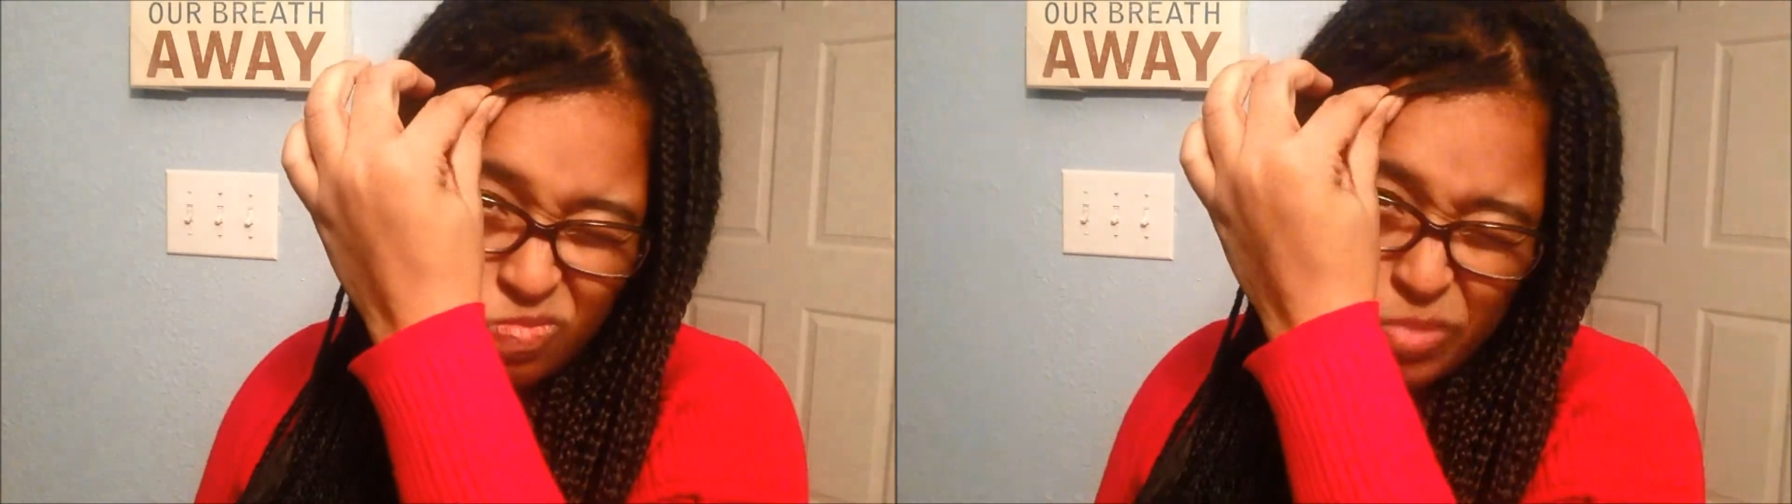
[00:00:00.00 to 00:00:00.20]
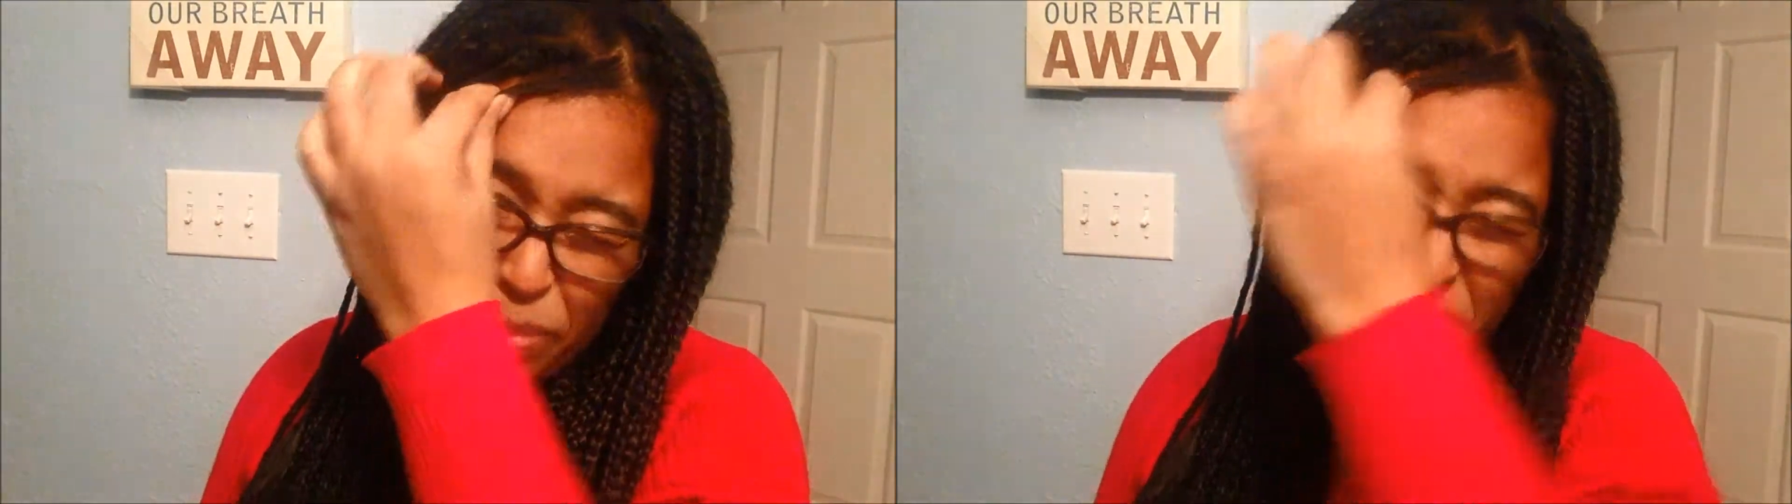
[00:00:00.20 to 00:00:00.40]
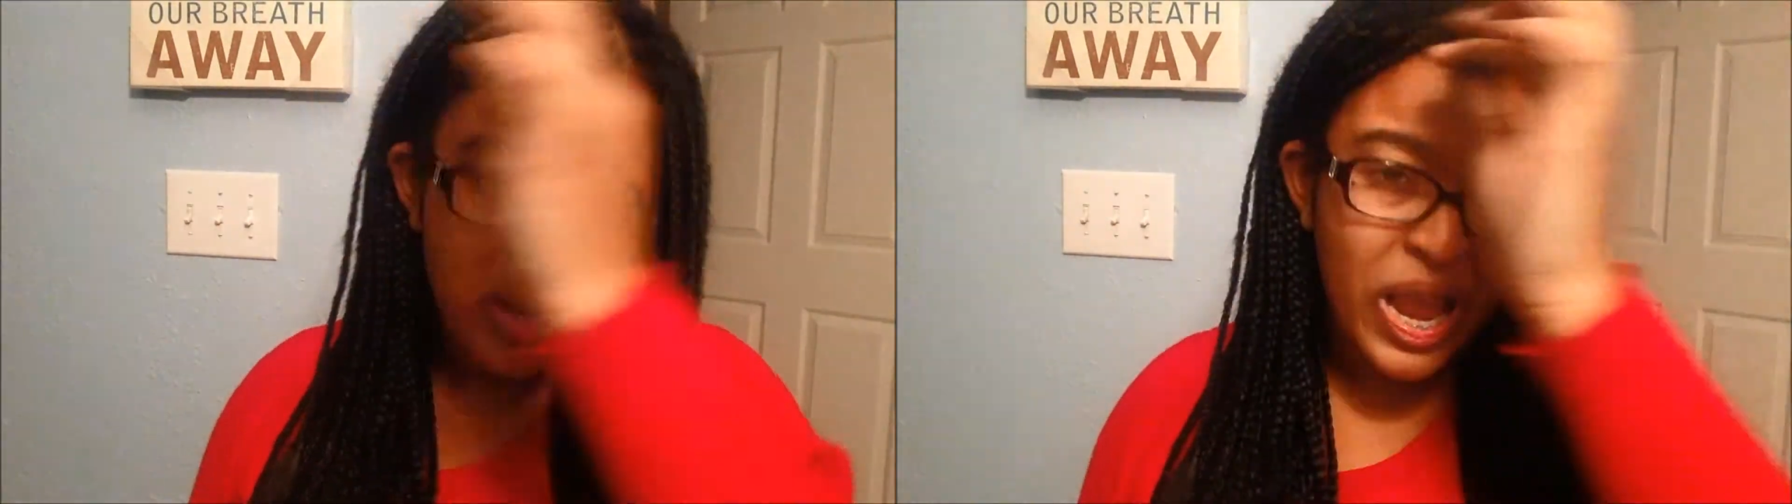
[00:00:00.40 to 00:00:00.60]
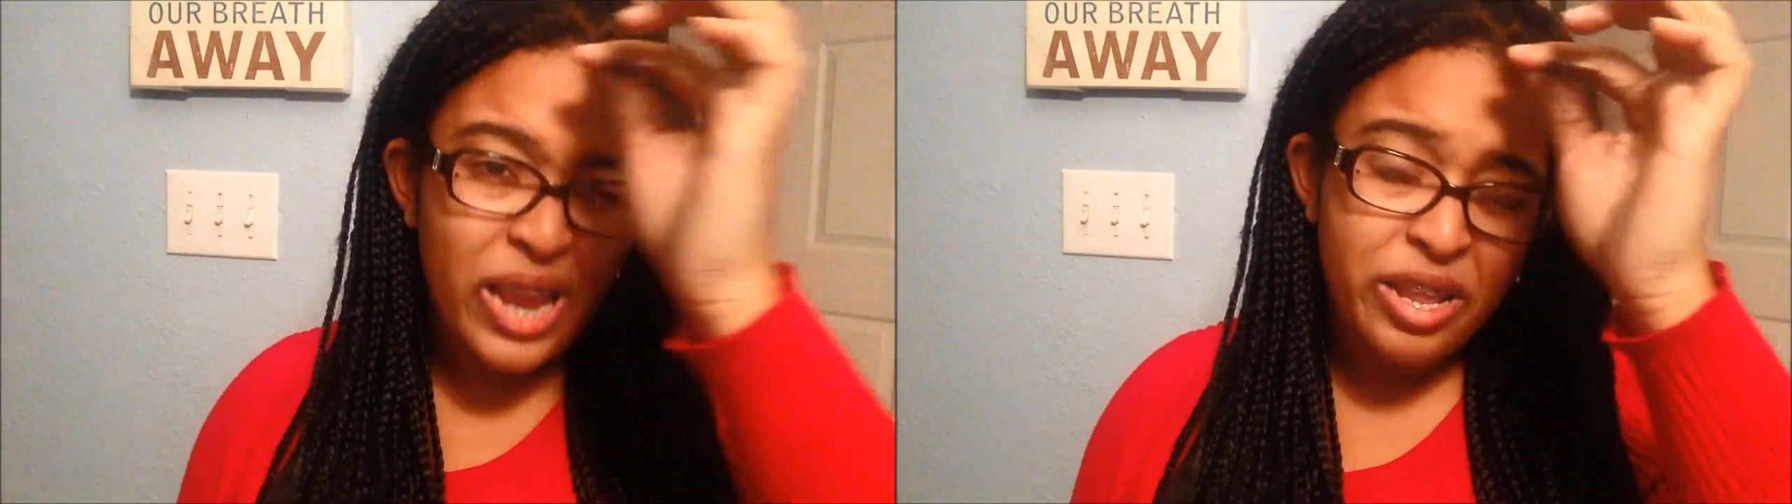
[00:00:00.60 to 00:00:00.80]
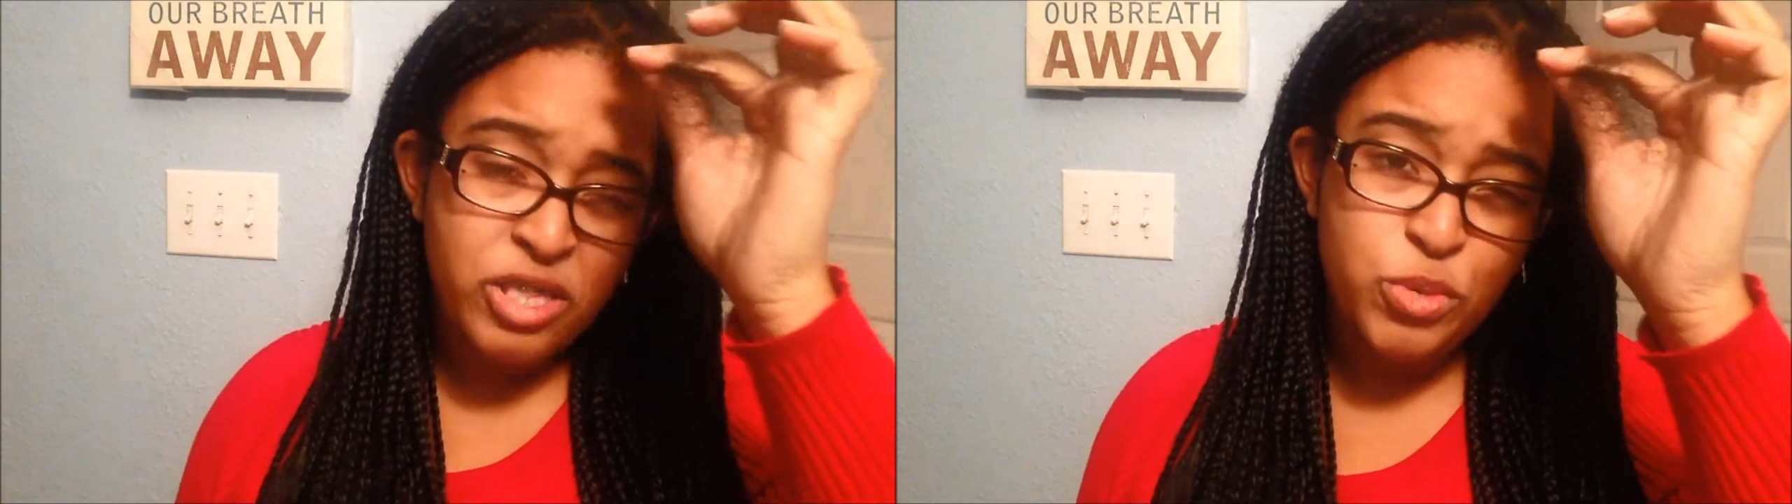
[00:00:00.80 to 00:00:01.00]
maybe
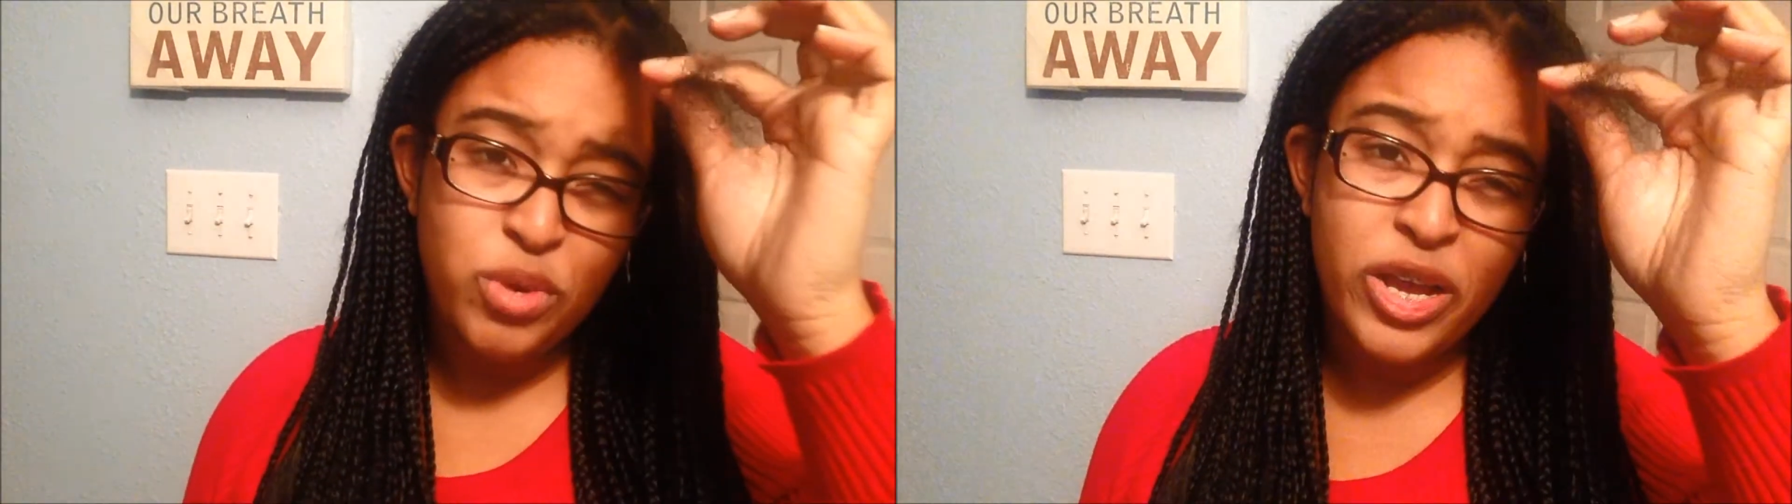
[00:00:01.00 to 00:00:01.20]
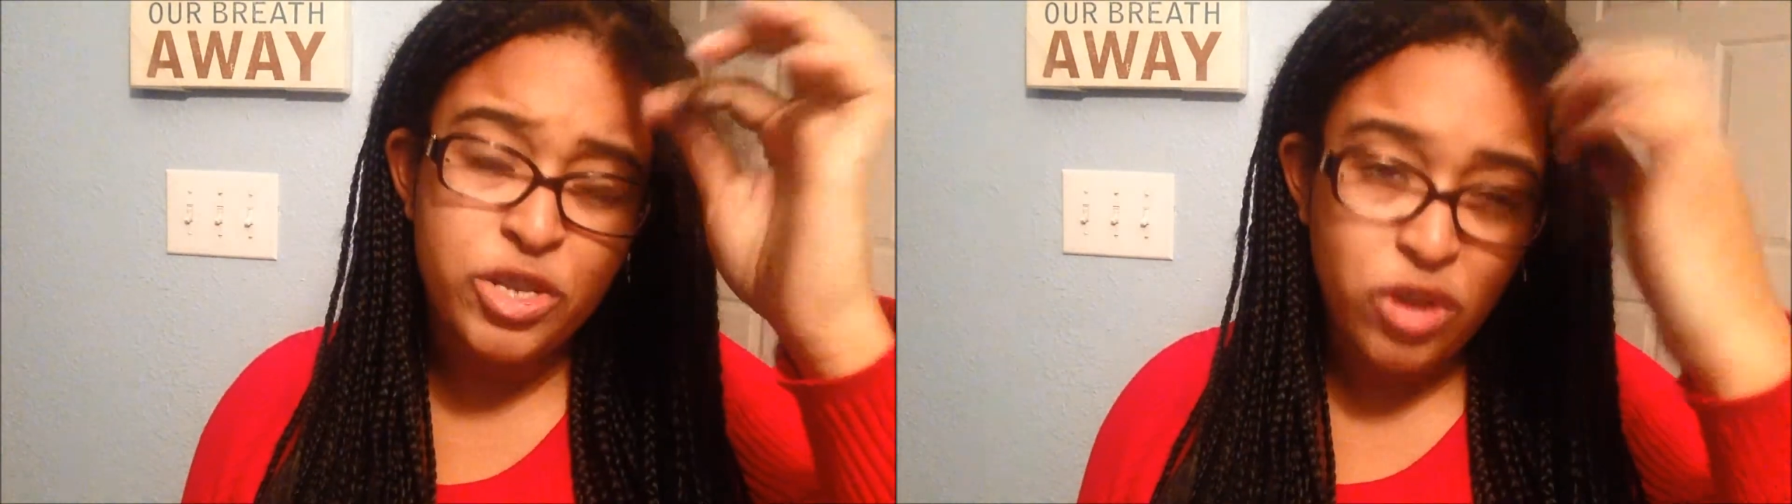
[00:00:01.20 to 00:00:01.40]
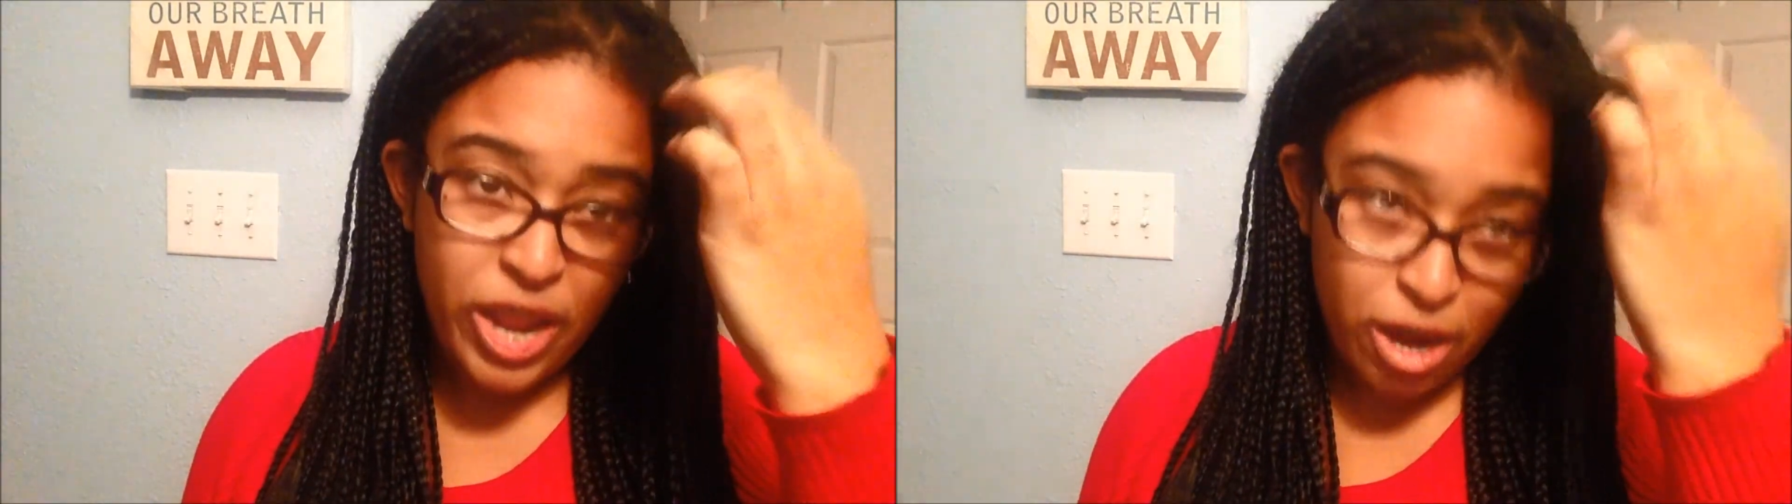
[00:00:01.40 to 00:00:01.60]
90 to 100